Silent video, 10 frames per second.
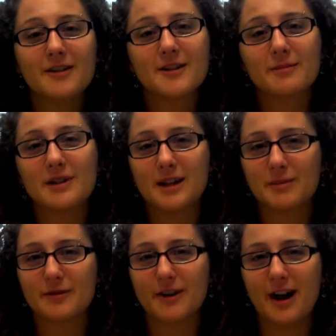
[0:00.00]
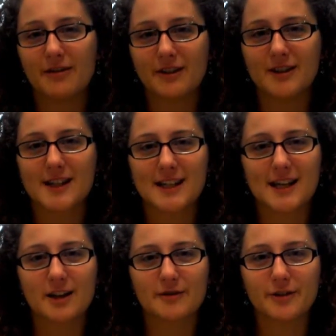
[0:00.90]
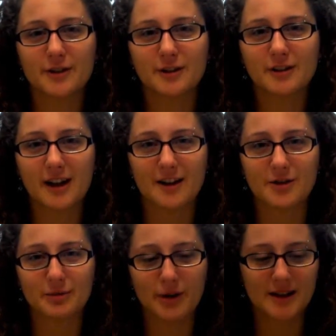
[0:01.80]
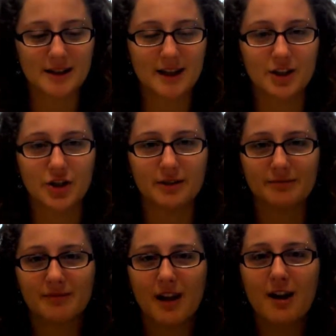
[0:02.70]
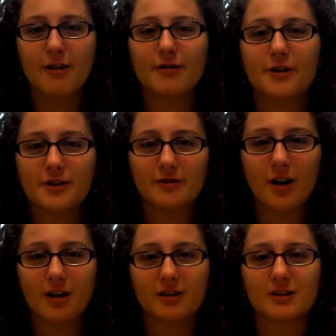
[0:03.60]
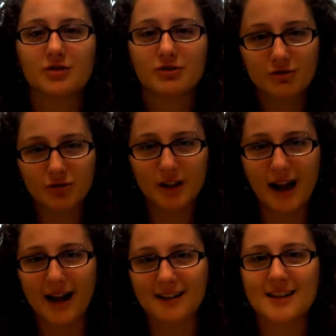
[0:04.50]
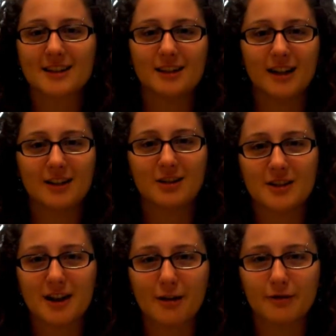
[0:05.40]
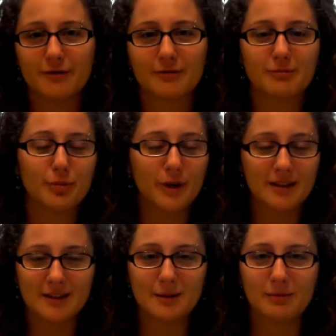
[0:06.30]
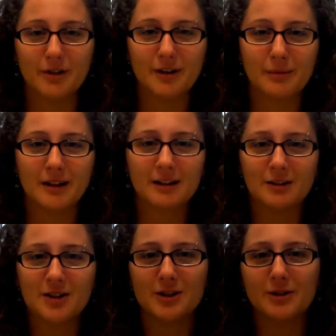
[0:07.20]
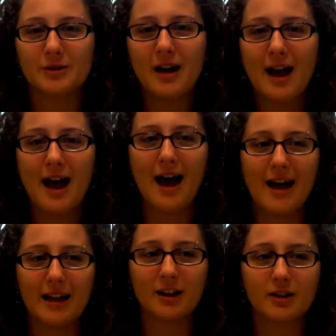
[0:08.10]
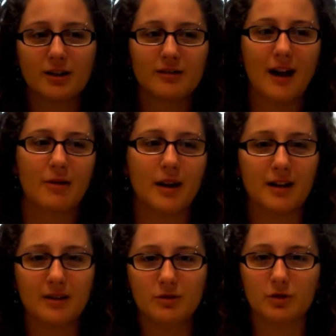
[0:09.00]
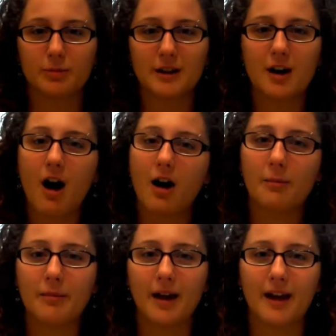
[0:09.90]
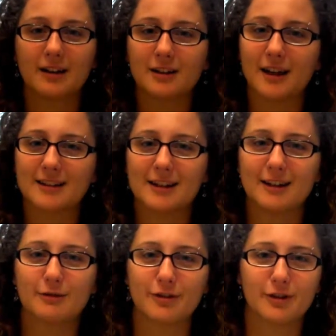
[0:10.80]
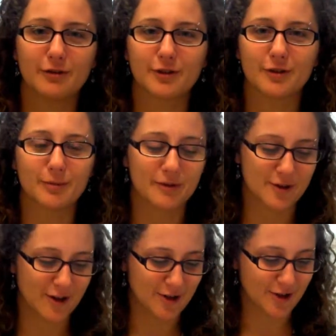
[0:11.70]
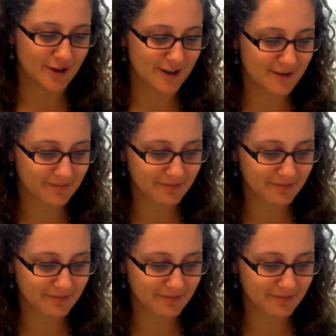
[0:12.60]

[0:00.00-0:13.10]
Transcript: are some tips for having a successful classroom presentation. First of all, relax. Collect yourself, breathe deep for a minute or two, and that way you'll be calm and collected in front of a group of strangers.